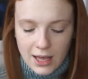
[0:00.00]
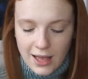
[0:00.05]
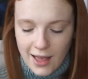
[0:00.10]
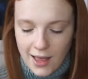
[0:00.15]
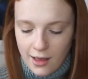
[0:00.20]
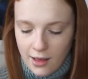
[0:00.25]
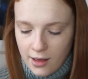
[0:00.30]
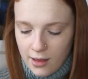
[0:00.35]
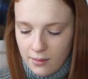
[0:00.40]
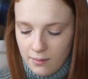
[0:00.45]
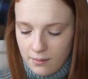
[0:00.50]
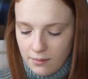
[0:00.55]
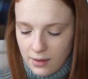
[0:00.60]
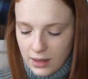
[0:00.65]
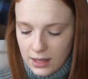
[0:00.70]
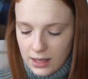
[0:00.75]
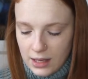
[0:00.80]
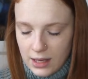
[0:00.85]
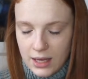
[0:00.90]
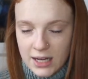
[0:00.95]

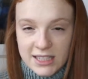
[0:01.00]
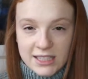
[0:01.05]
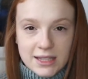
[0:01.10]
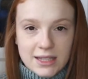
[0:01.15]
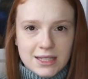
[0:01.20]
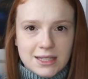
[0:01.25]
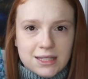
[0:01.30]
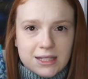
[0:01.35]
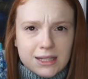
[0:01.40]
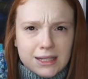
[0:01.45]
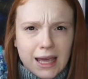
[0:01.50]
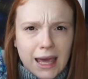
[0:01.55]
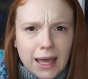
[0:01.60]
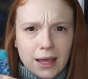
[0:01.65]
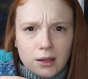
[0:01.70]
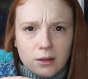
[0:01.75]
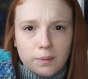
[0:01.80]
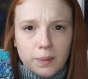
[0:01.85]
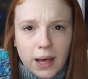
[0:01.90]
and the scale